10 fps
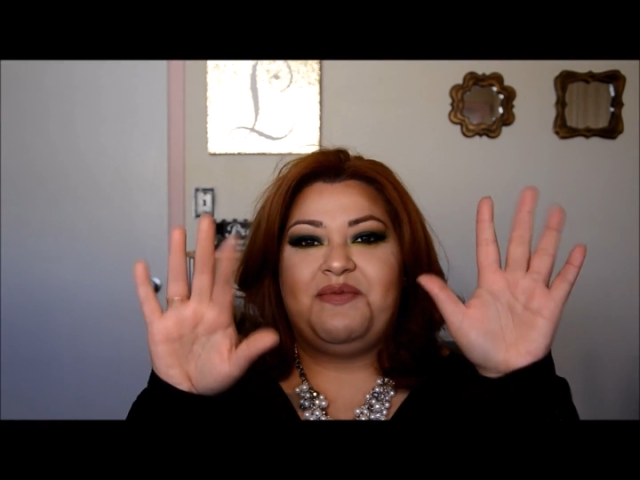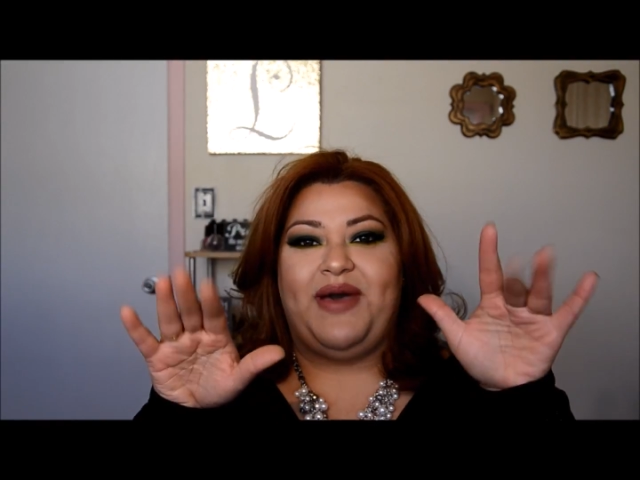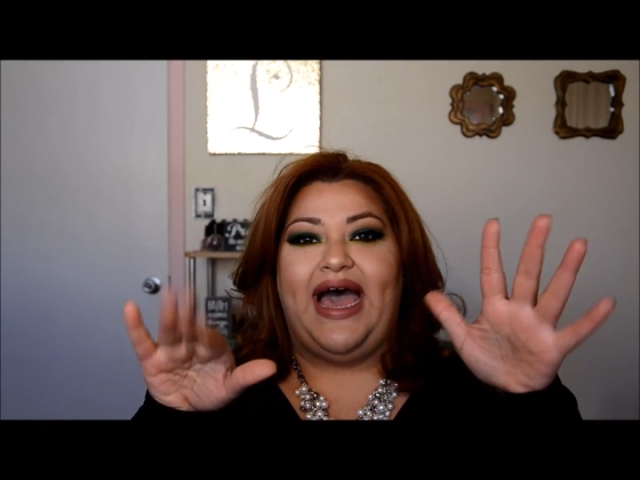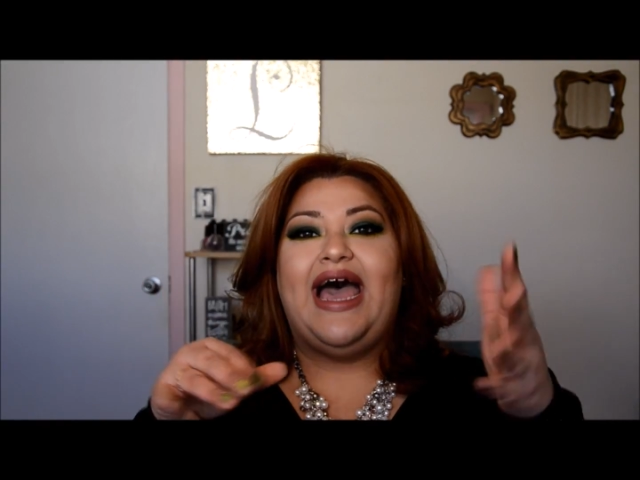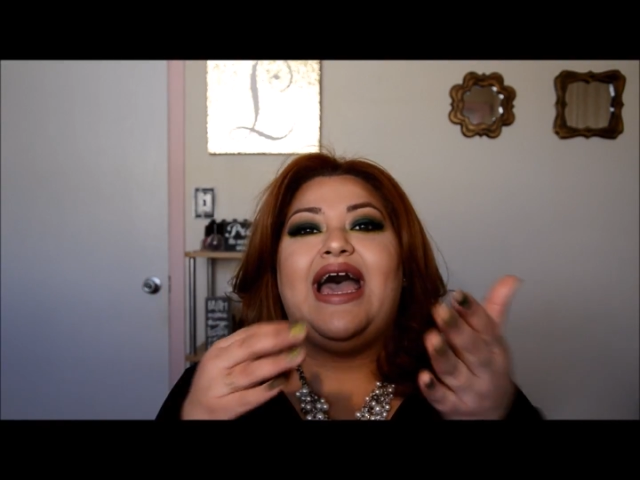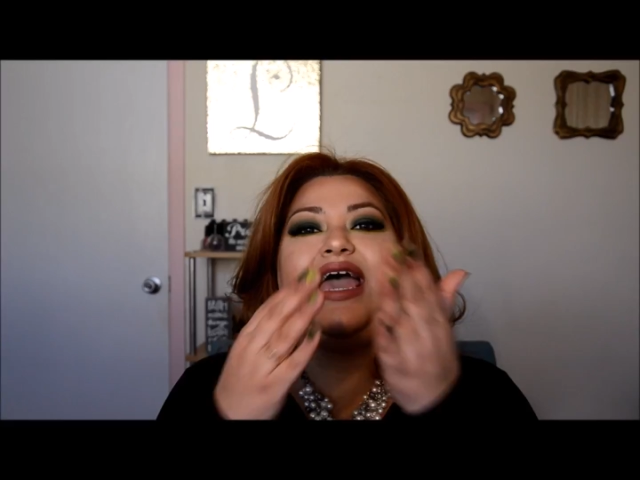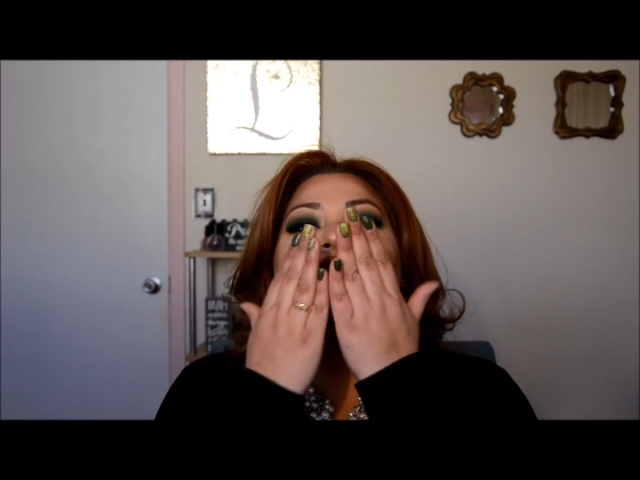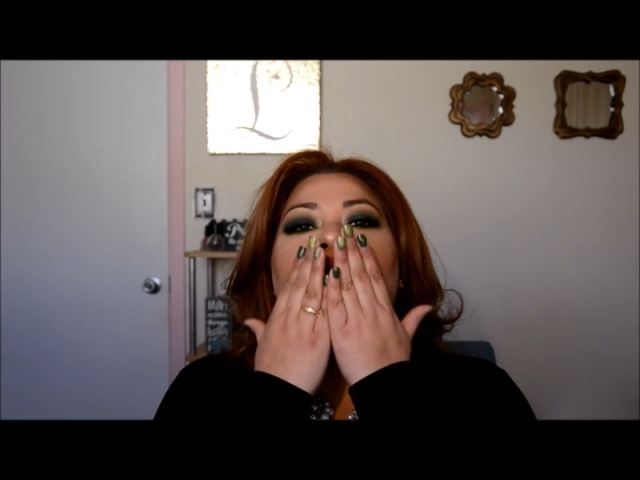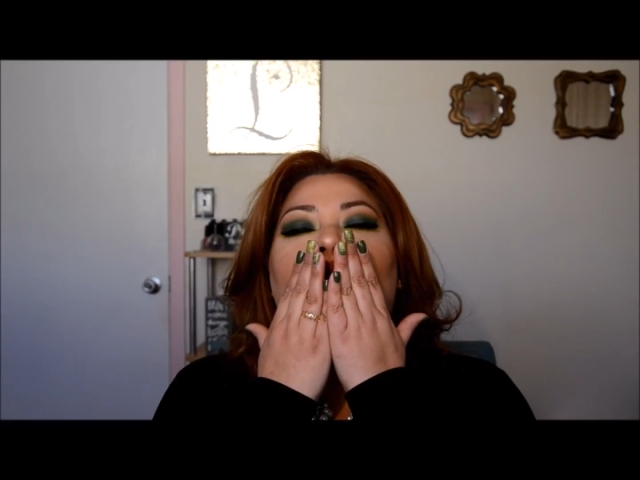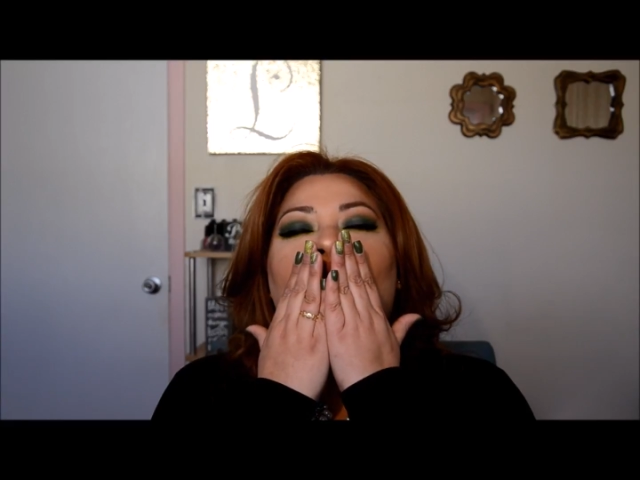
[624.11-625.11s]

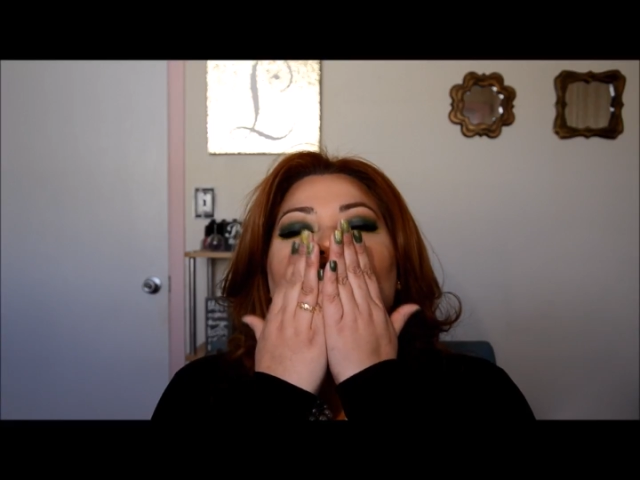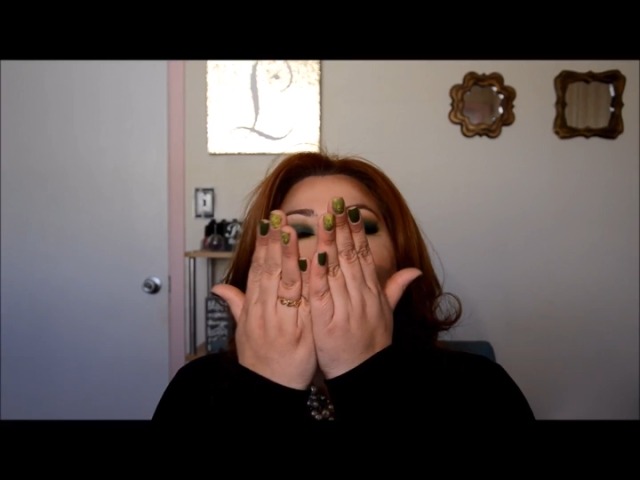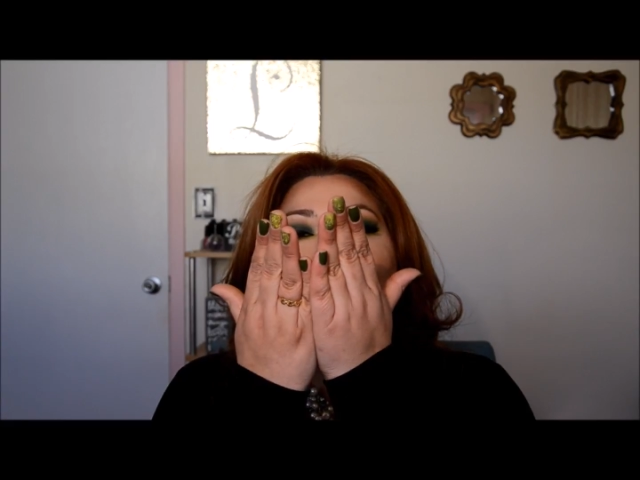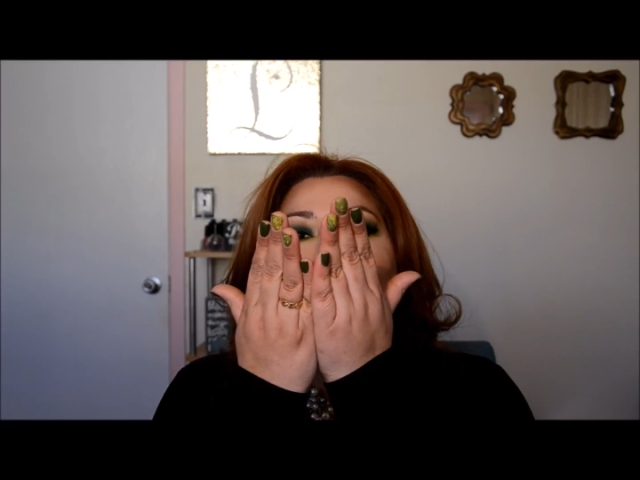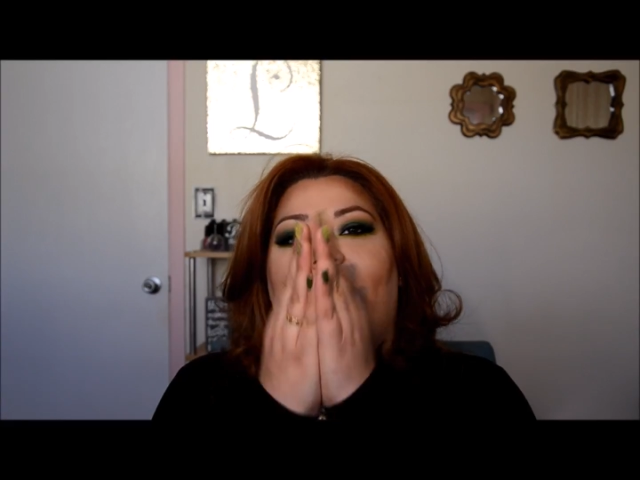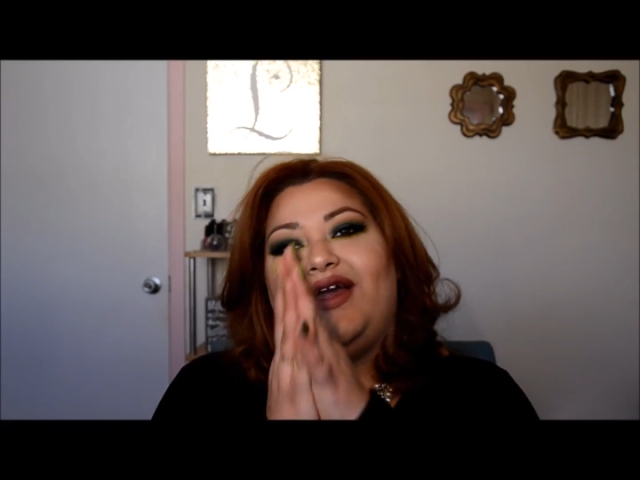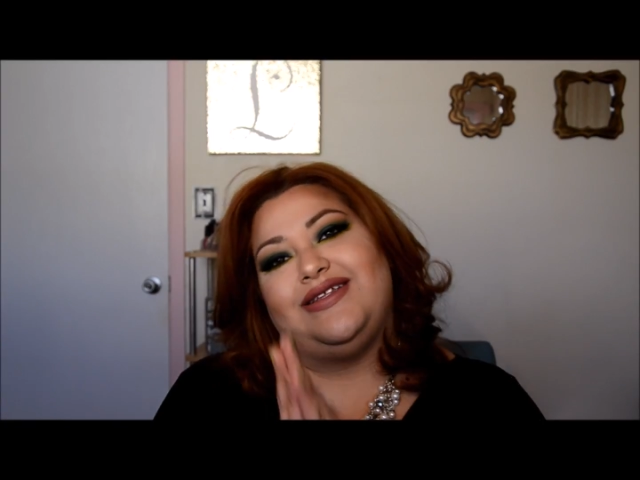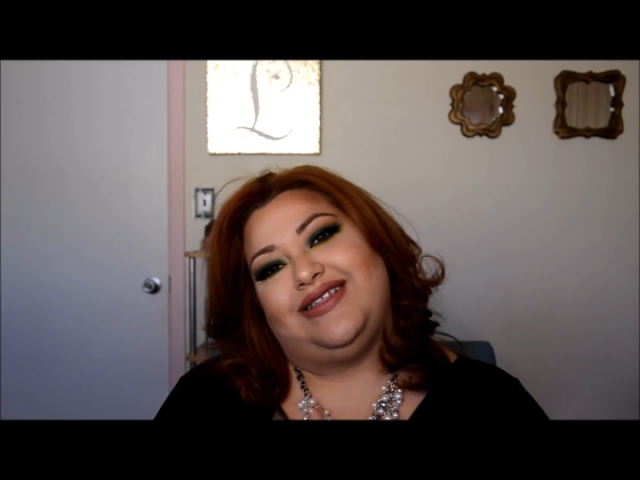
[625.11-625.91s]
Bye. Mwah.